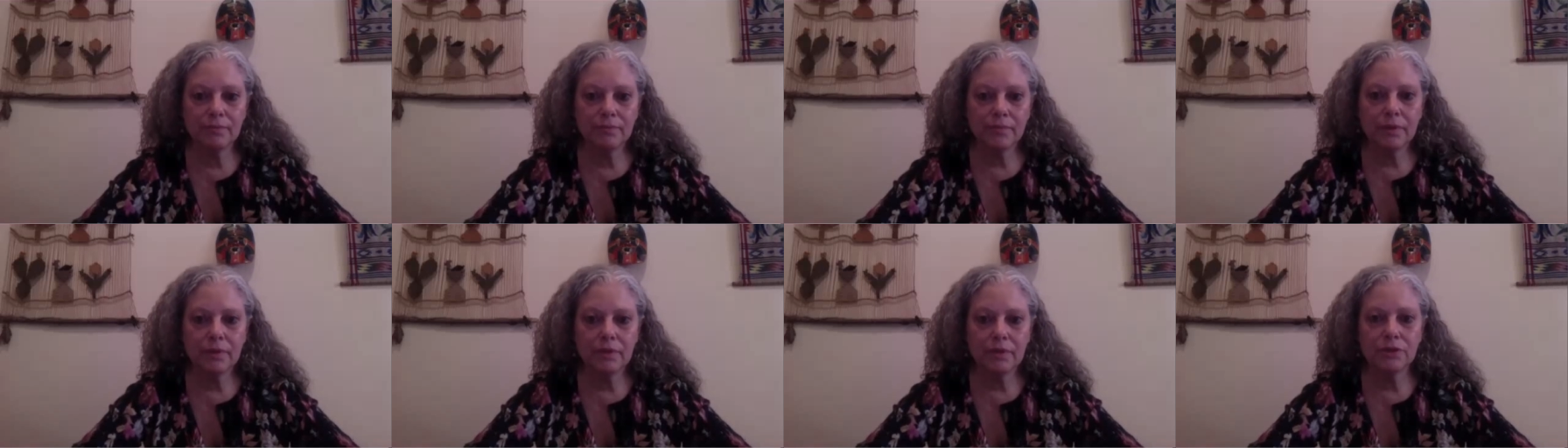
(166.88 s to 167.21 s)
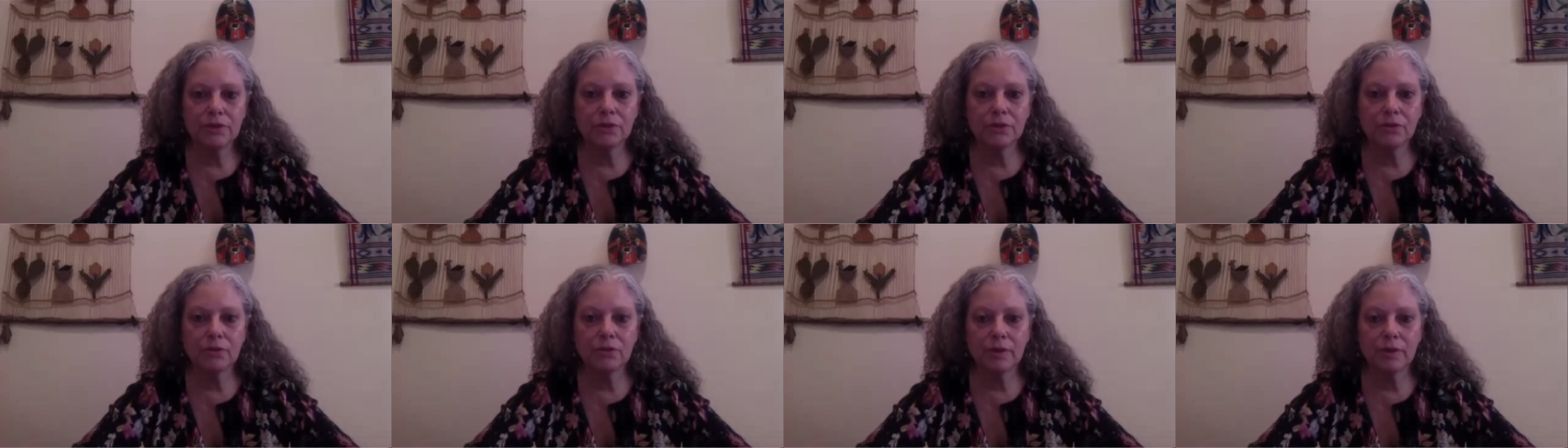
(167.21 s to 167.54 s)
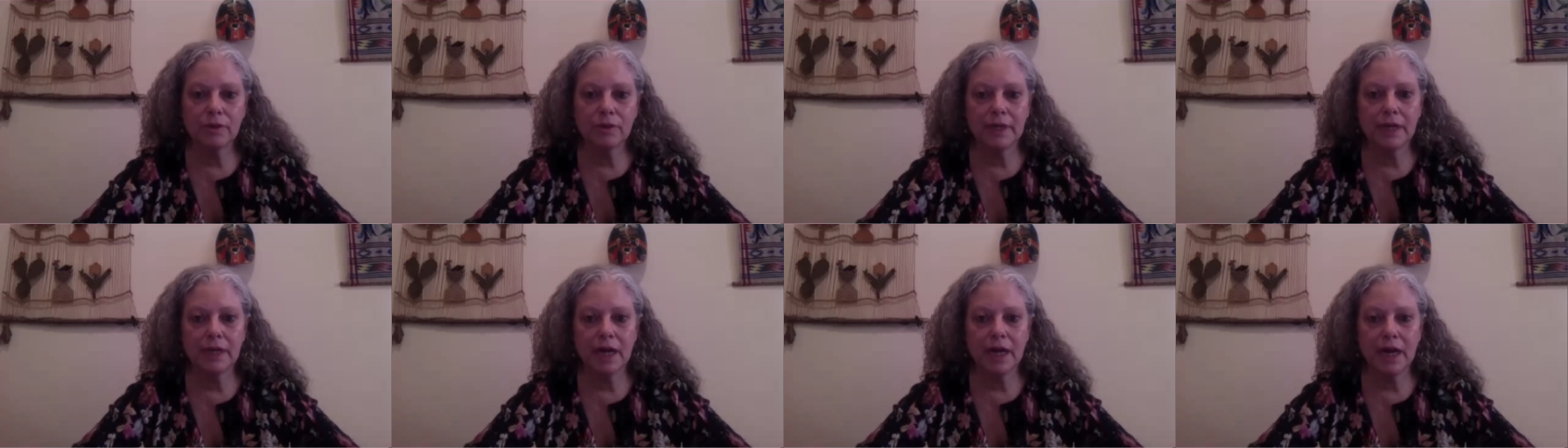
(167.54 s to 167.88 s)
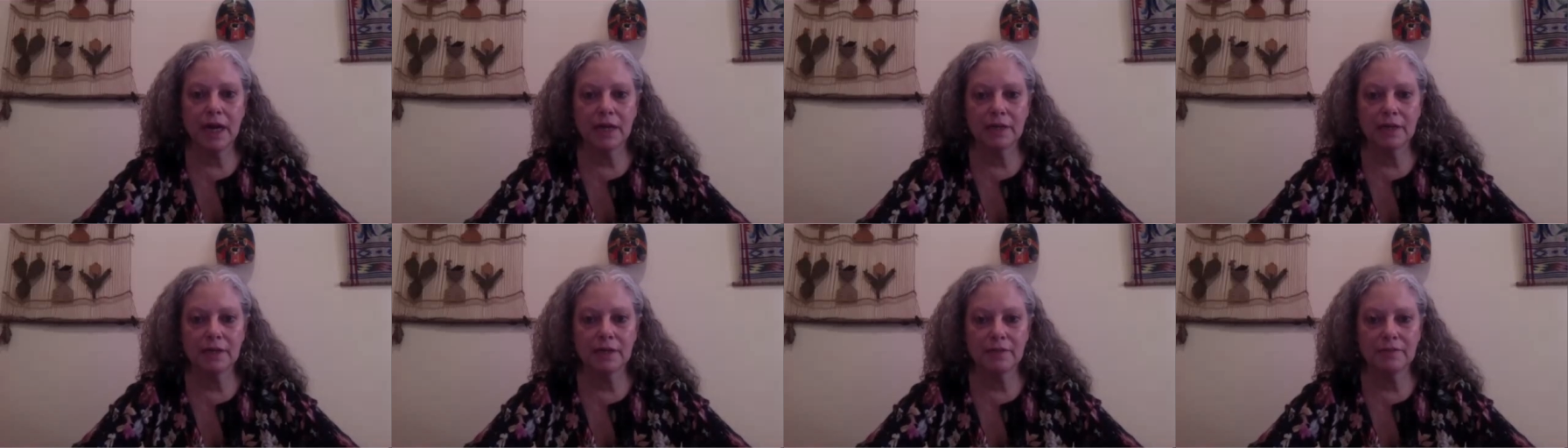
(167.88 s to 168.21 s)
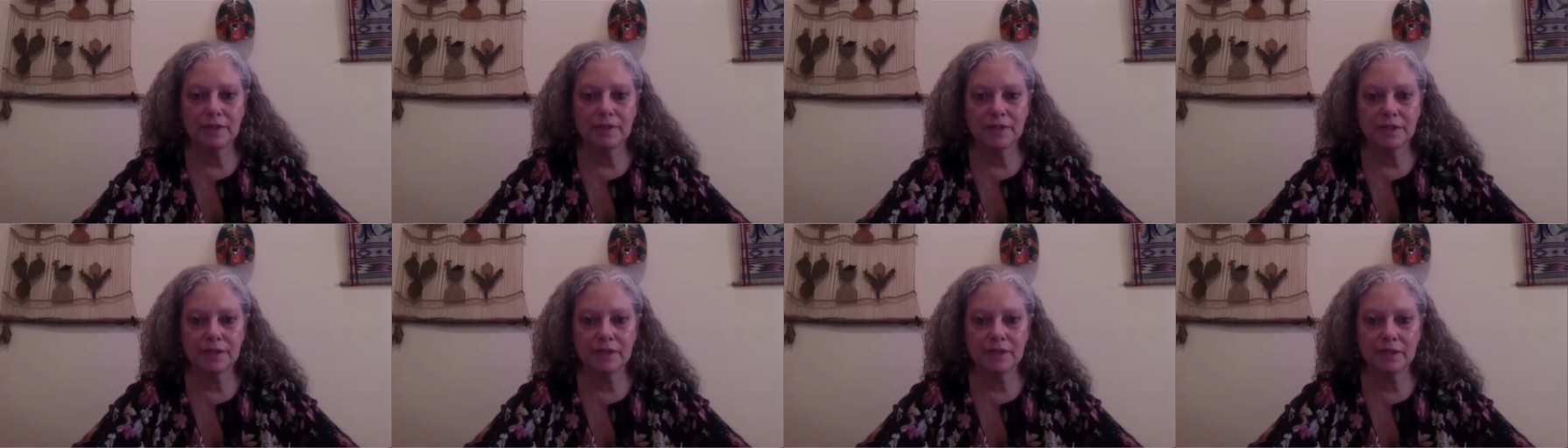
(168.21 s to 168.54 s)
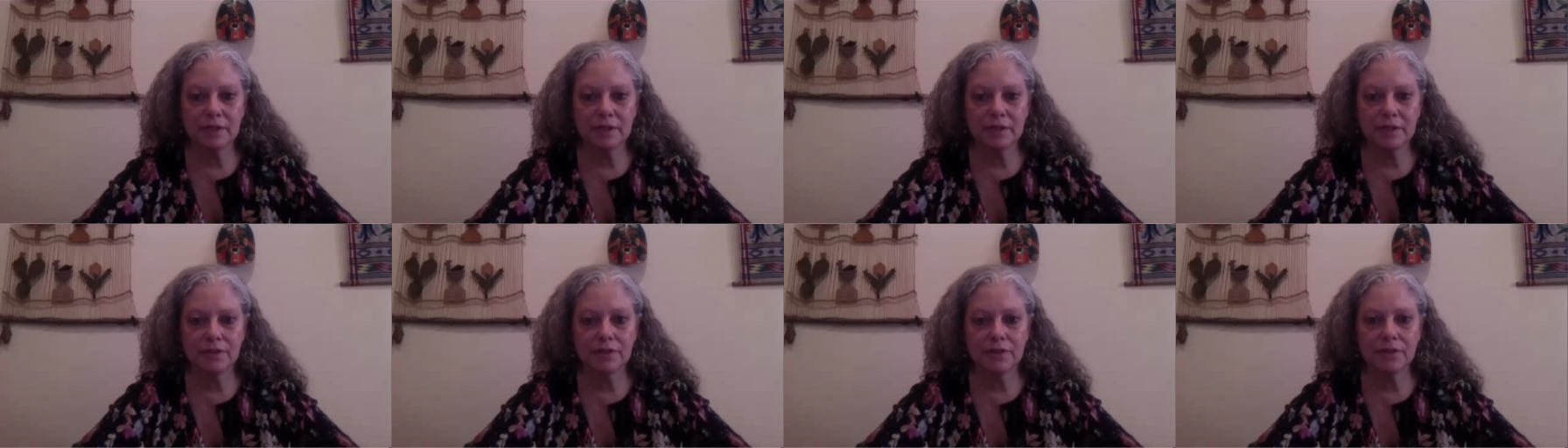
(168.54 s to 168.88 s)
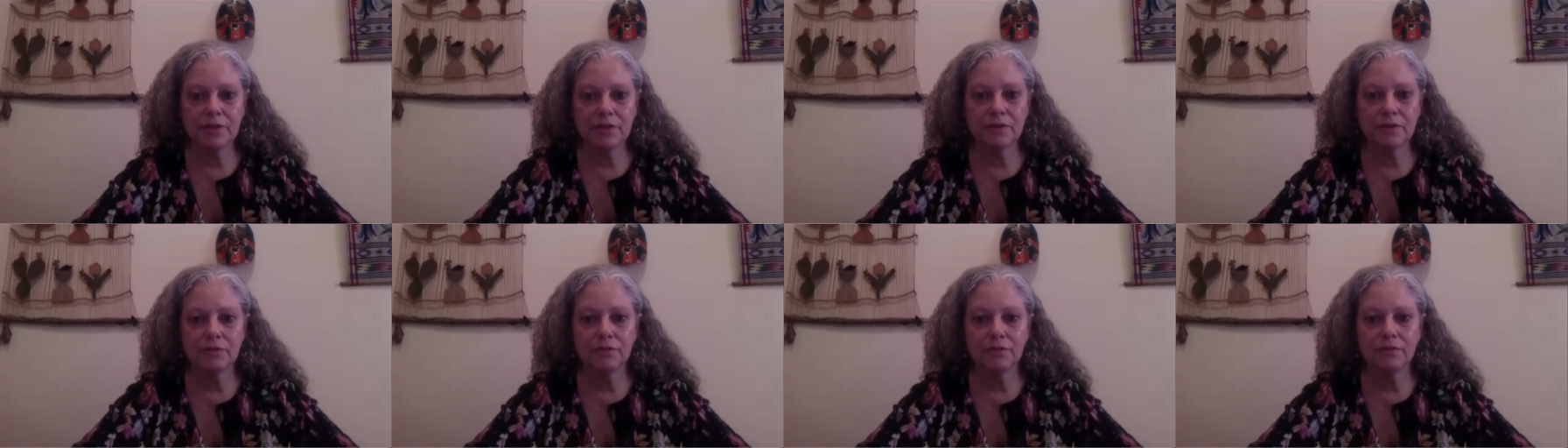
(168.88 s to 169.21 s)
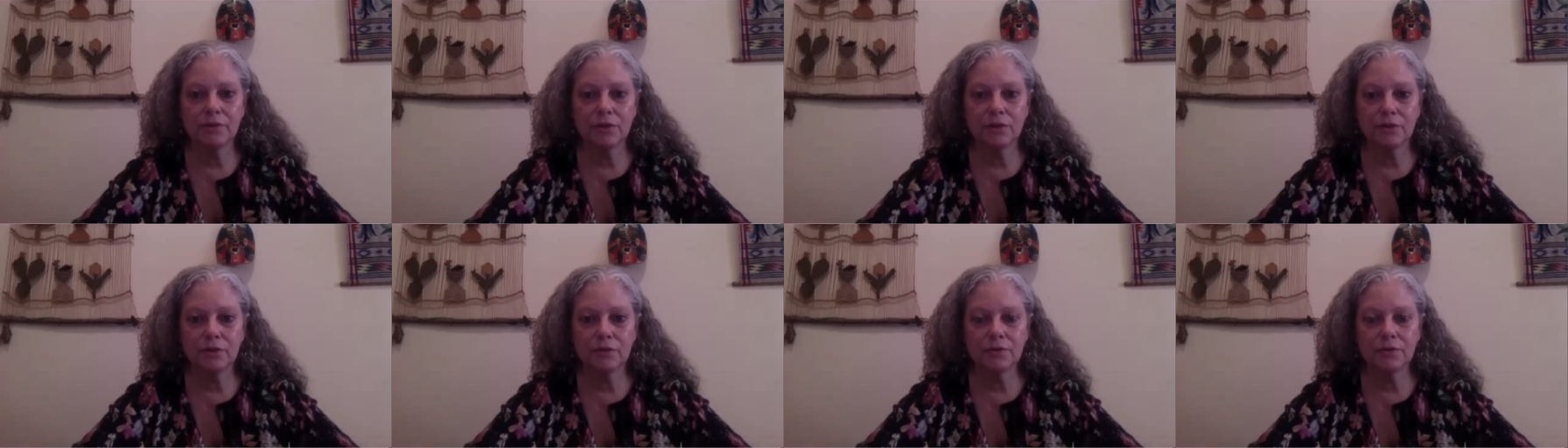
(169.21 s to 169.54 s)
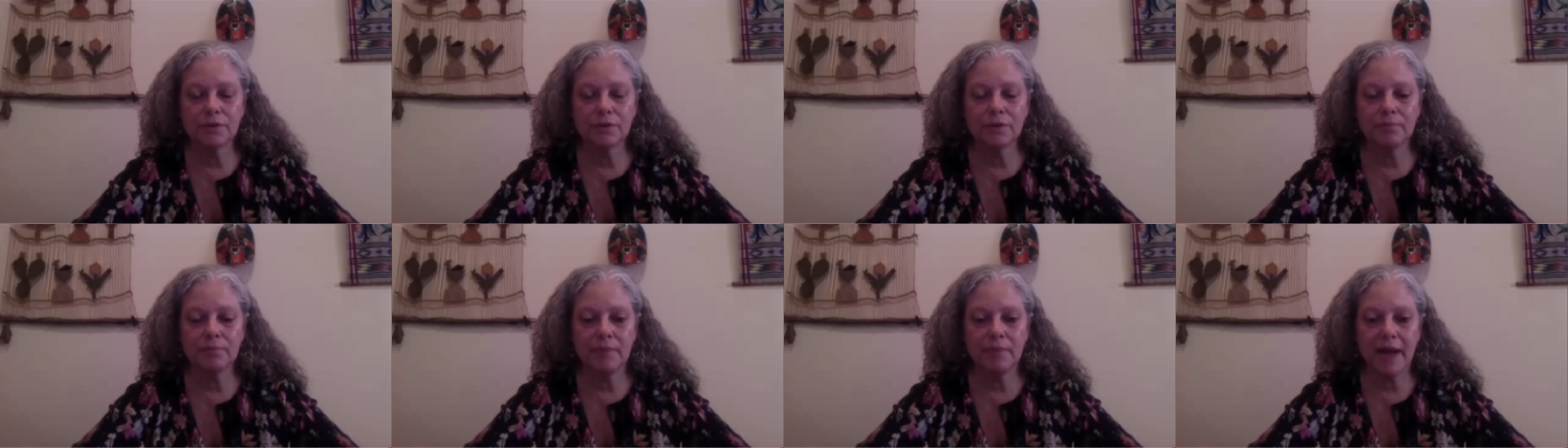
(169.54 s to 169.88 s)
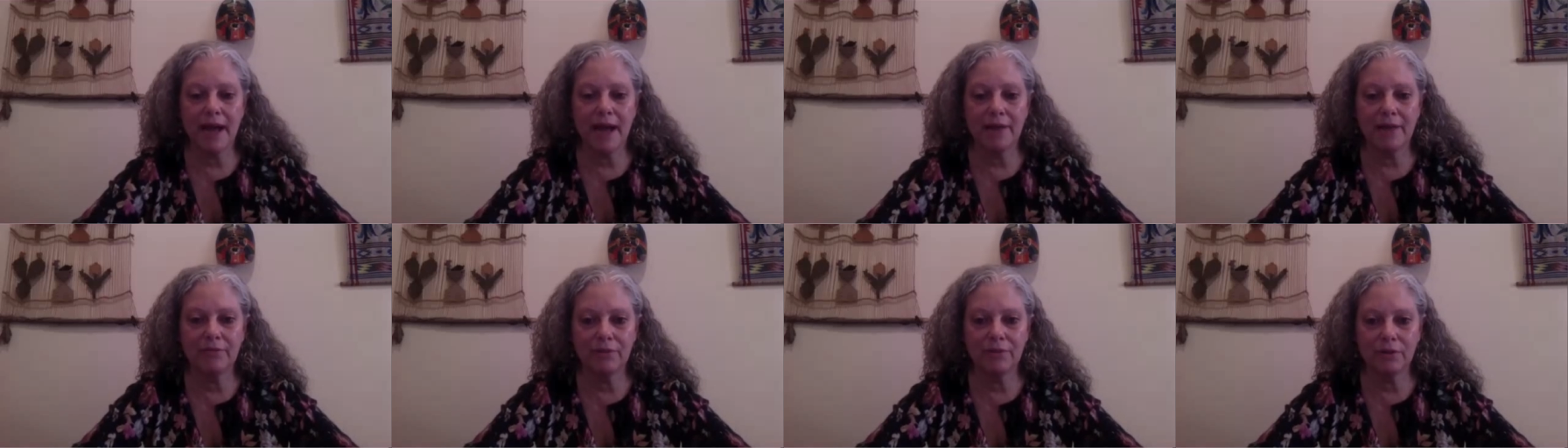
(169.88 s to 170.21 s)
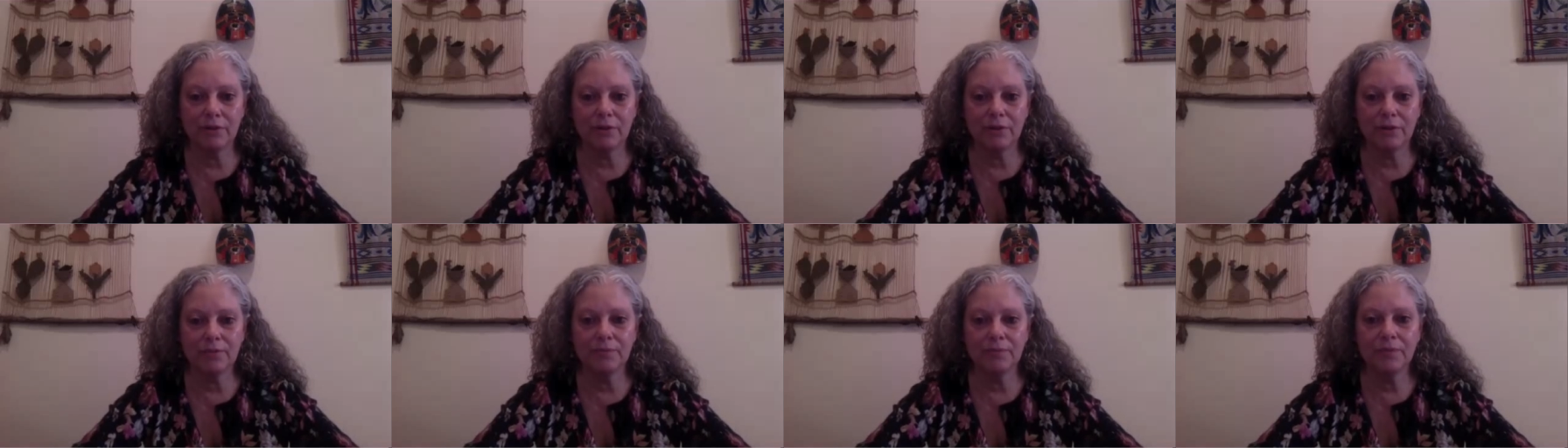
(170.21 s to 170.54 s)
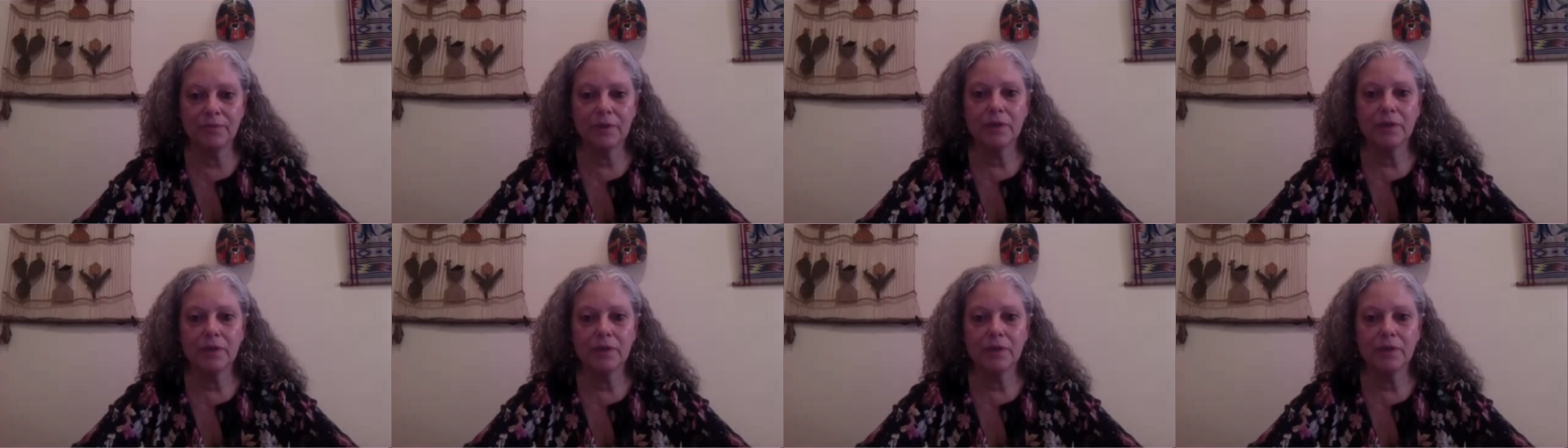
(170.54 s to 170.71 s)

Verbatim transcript: to create cognitive dissonance, to confuse, to baffle,